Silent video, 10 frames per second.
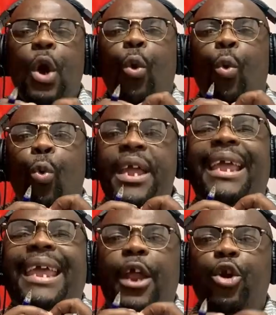We
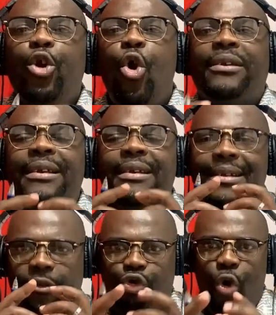cannot
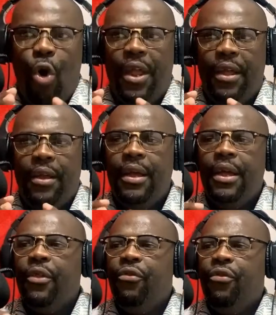destroy
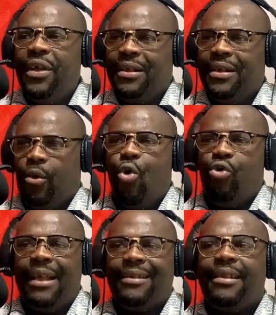these
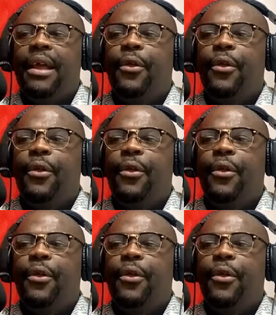altars,